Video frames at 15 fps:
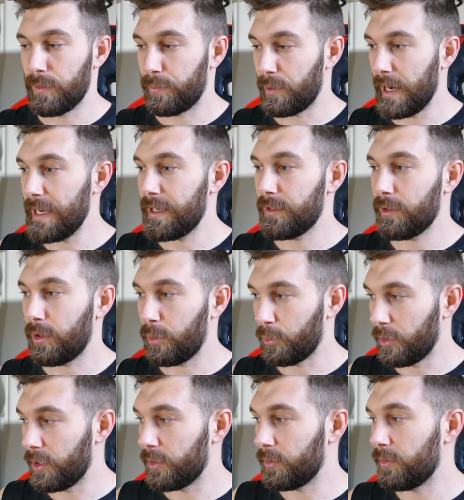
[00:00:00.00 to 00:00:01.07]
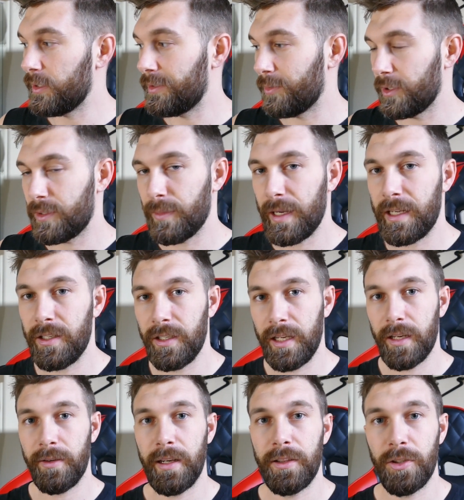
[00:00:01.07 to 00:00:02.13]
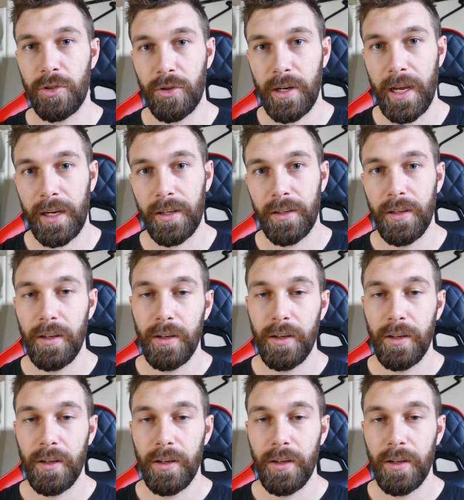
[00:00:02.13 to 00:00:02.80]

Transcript: the brake and the throttle is what's making you get around the track,